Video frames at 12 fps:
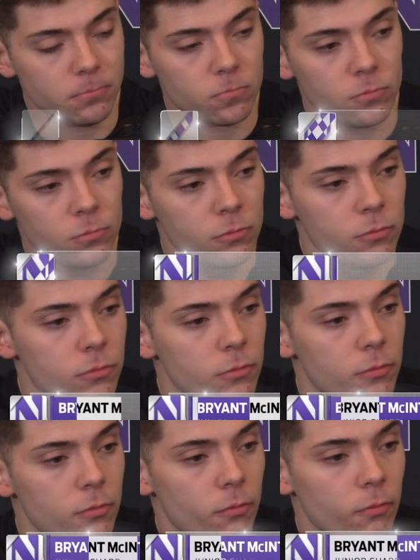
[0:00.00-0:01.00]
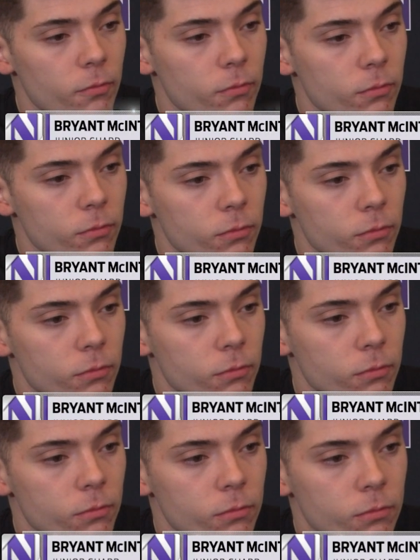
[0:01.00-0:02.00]
Do you have 100 people here like you did
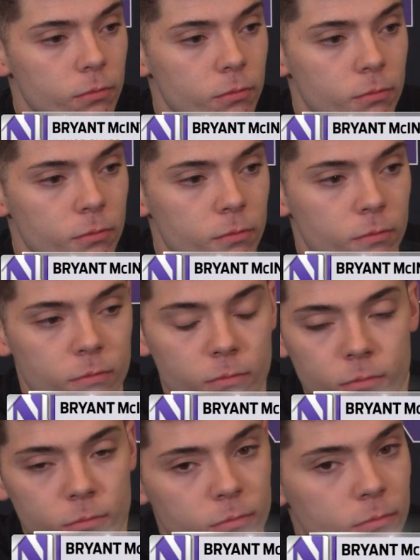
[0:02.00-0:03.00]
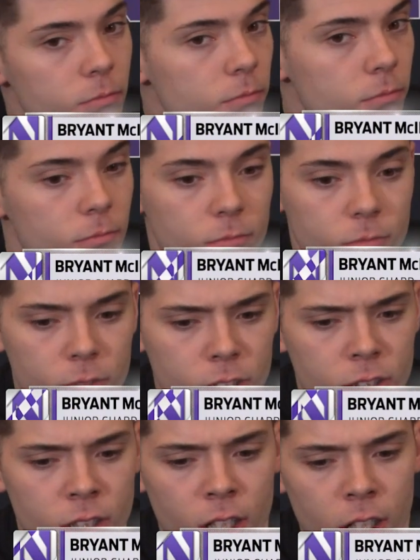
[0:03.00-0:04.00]
last year in uh, Bloomington?
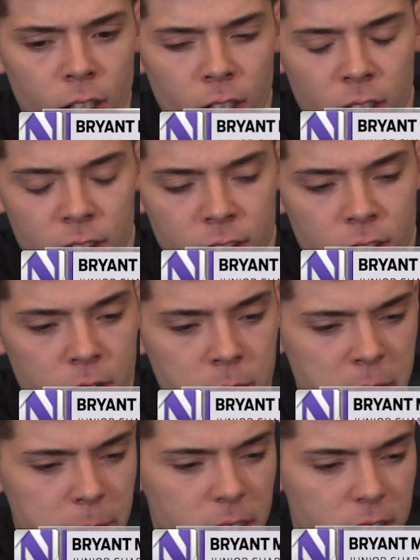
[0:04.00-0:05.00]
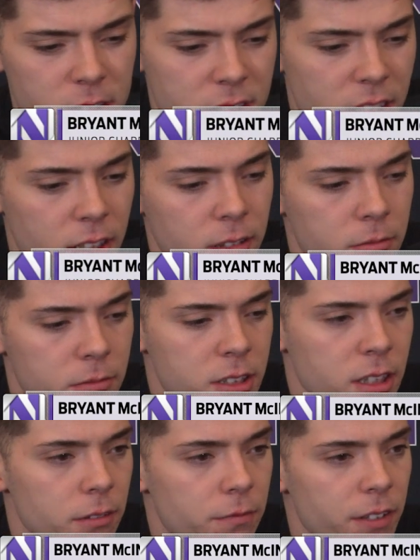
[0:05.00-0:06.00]
Uh, no, maybe 10,
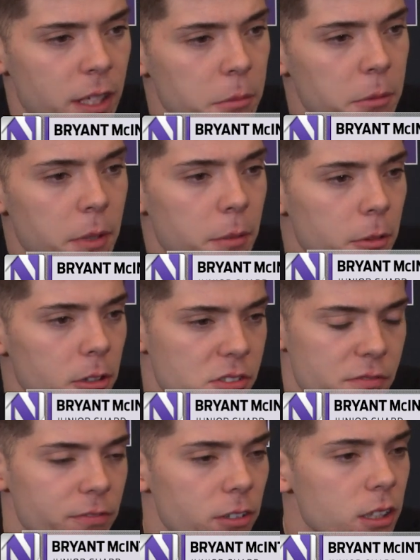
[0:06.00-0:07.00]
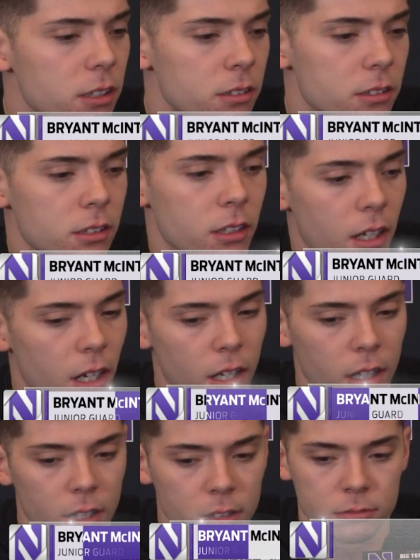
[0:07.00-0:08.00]
10 family members and friends.
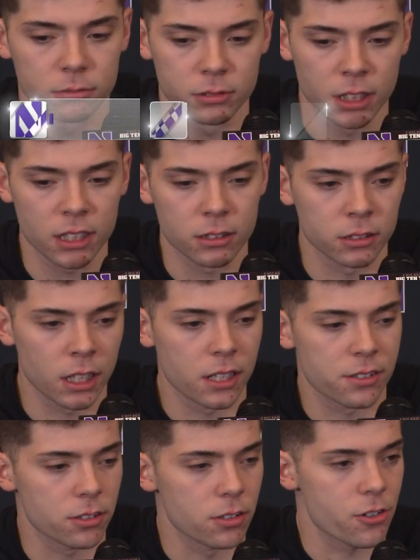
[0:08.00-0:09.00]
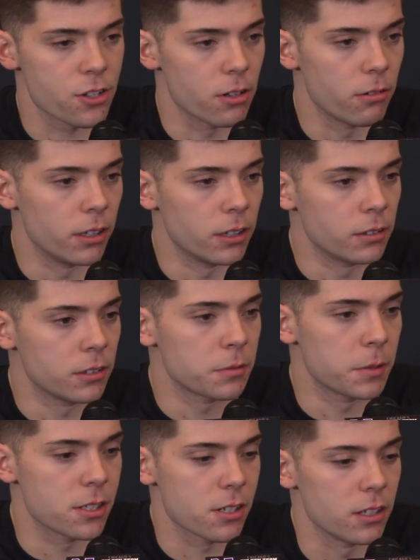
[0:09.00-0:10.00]
Uh, ni nice little showing,
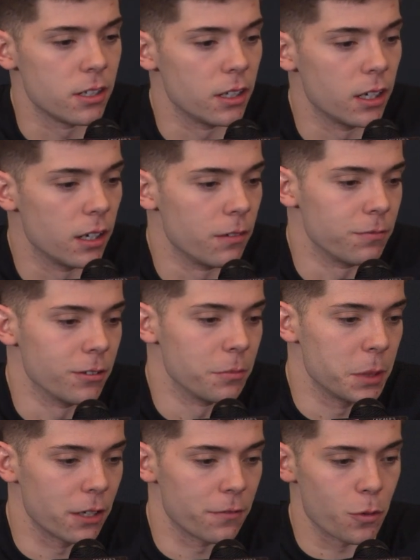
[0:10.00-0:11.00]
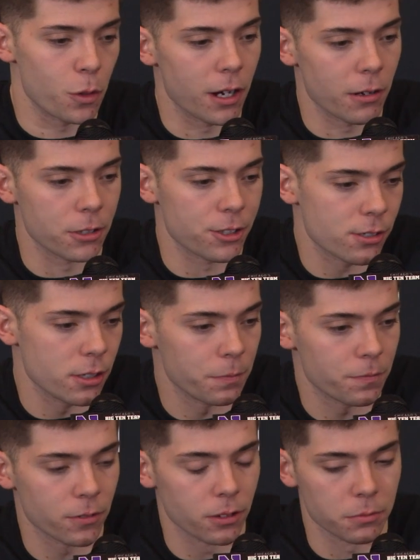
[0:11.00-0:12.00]
especially uh, for about a four hour
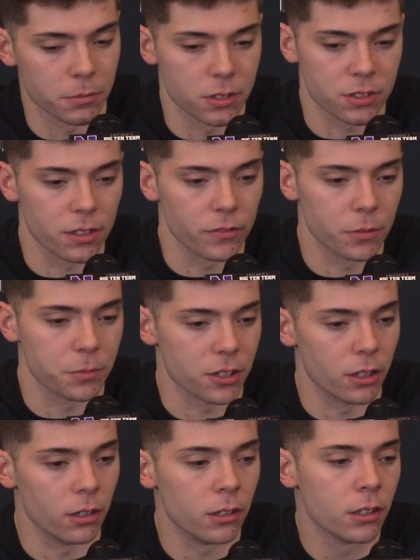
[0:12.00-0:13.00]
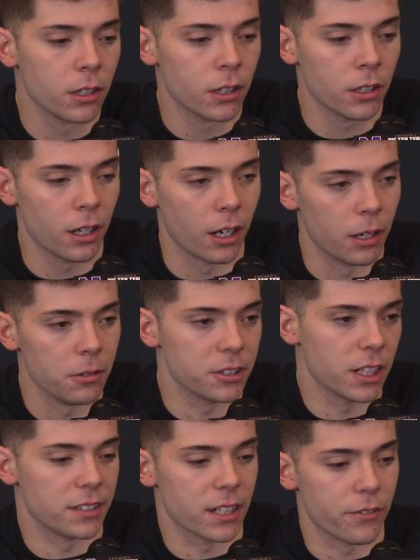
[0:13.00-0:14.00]
trip for most of them. So uh, it was
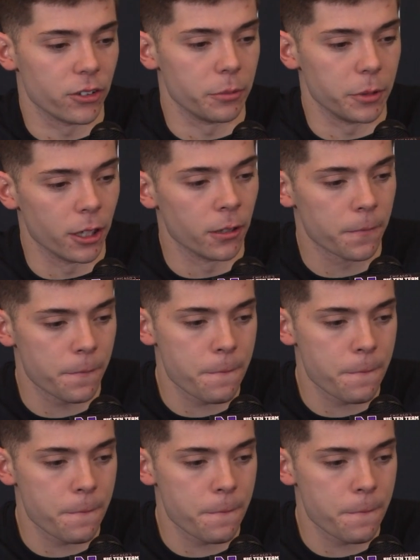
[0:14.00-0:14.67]
nice having them here.